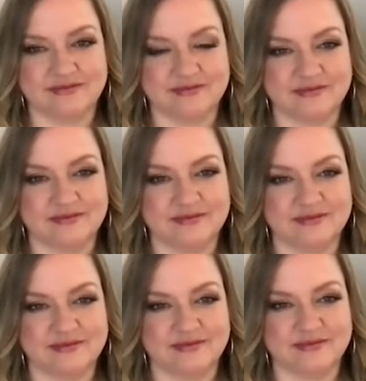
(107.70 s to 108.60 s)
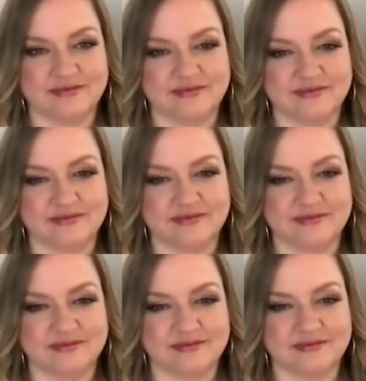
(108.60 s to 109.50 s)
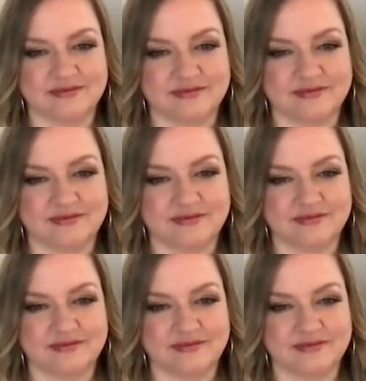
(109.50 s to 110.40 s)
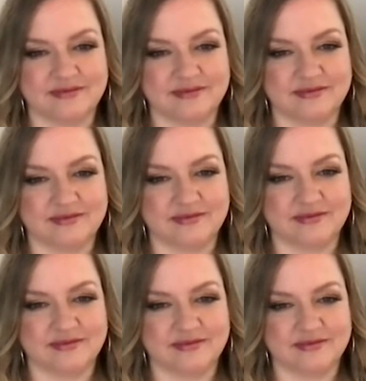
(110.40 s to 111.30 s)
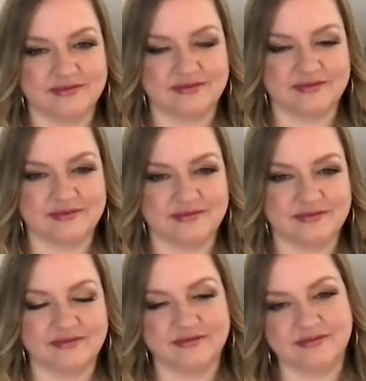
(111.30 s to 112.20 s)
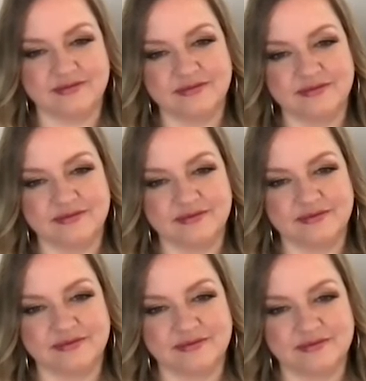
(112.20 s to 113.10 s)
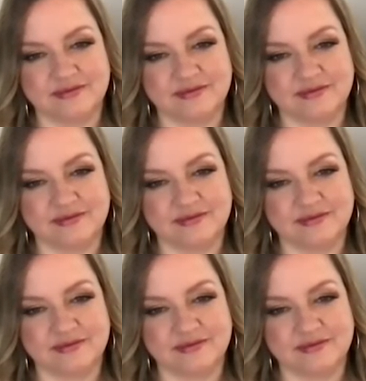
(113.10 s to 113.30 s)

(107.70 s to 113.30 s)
(silent)